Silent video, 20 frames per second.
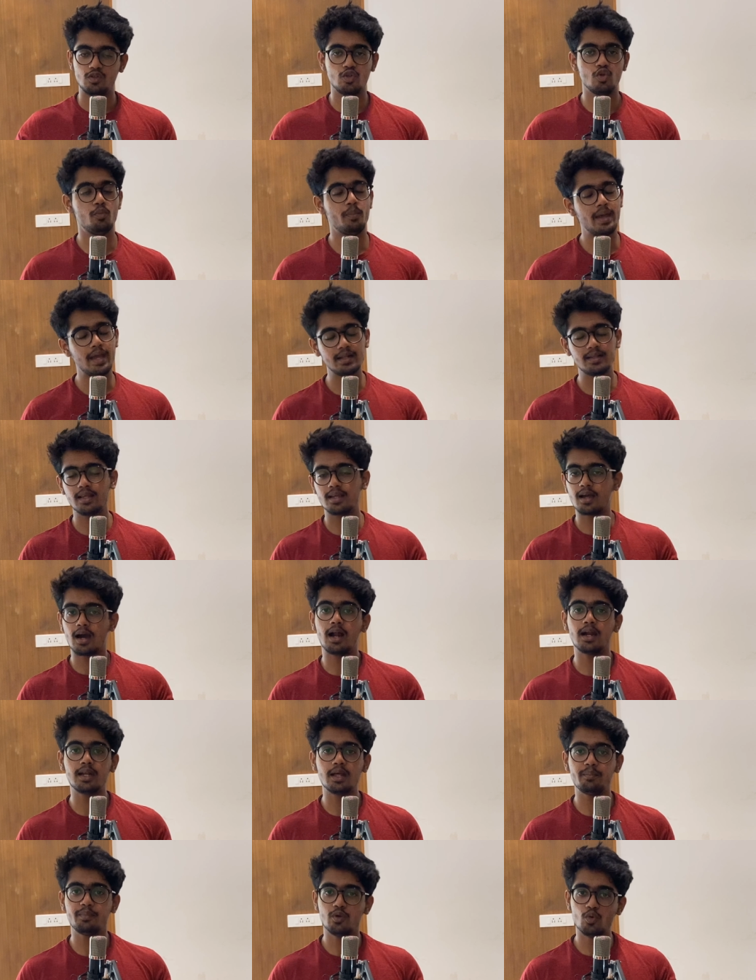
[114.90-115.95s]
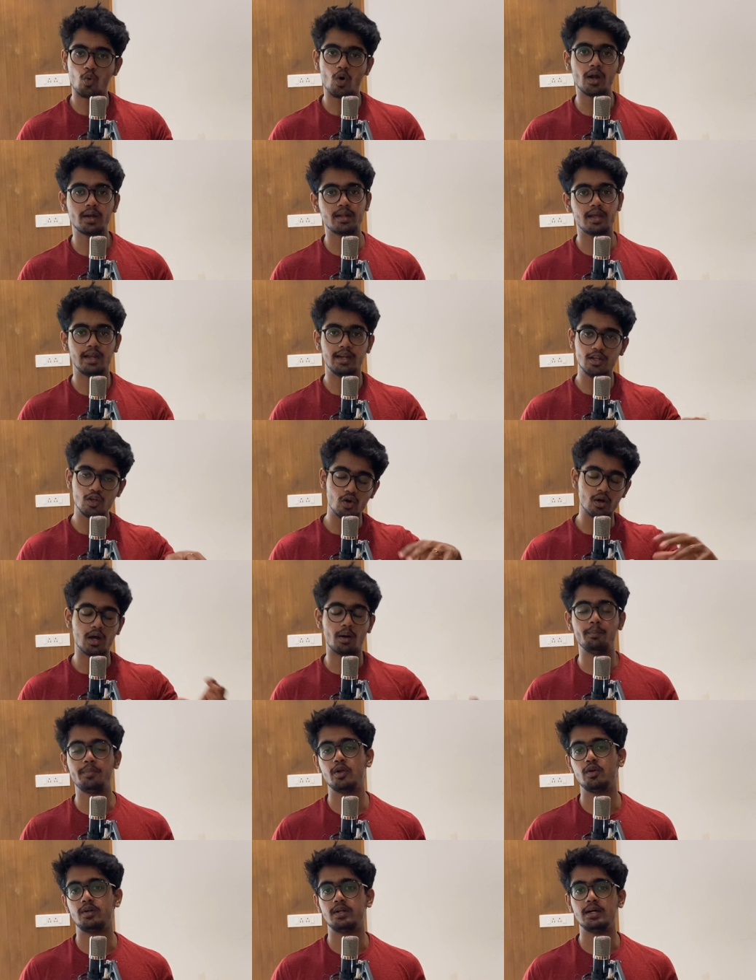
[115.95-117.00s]
You make the card type you want in your
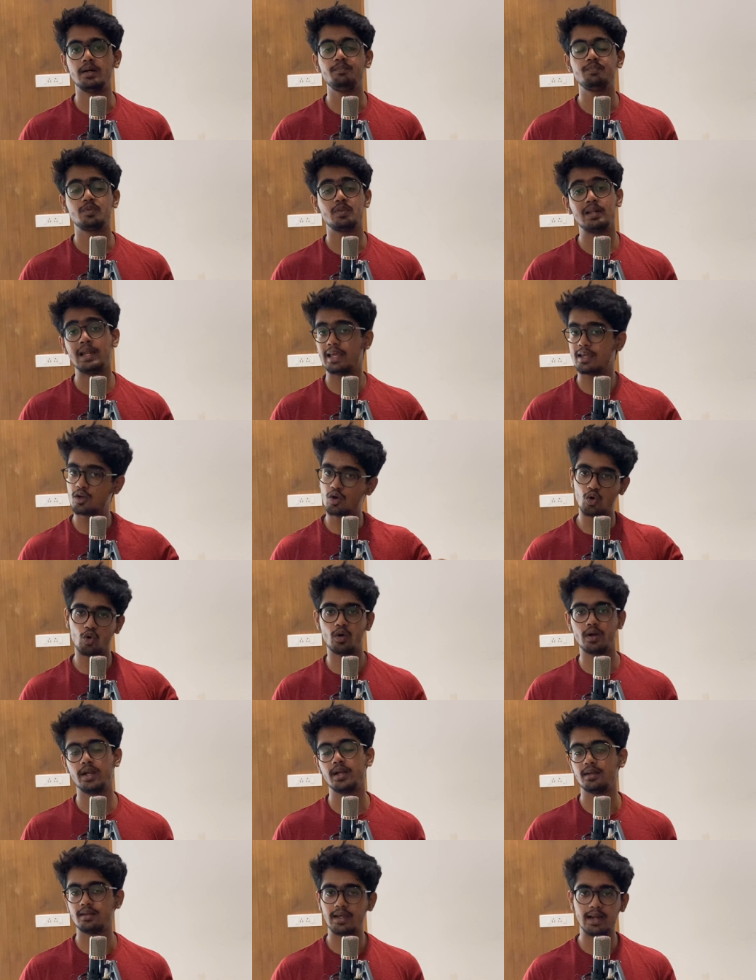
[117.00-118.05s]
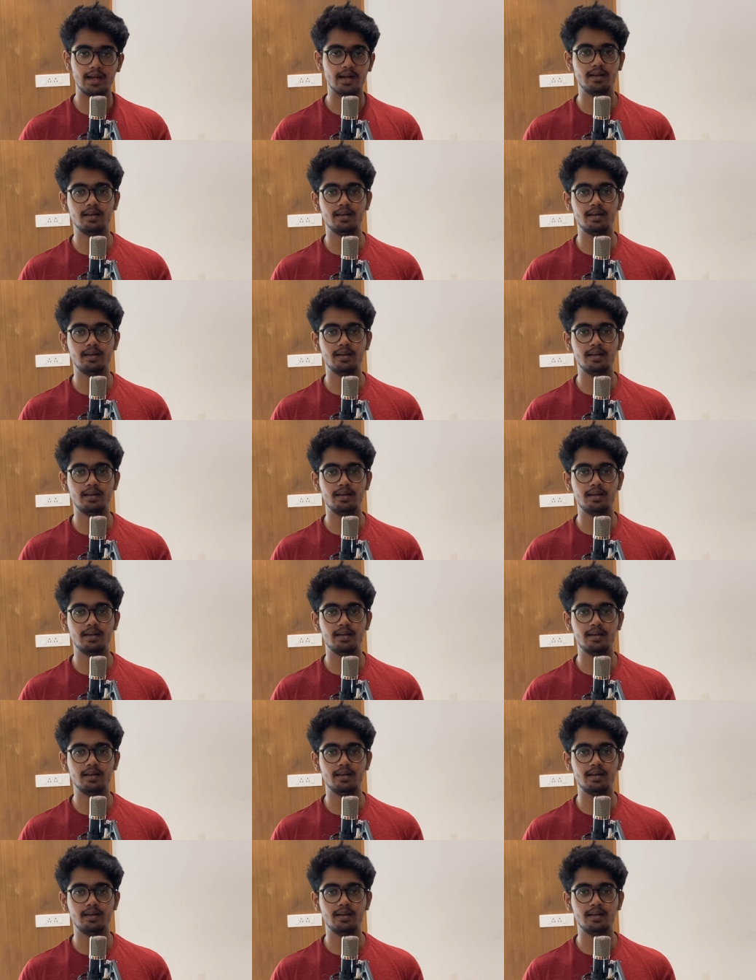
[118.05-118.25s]
computer, like code it, get it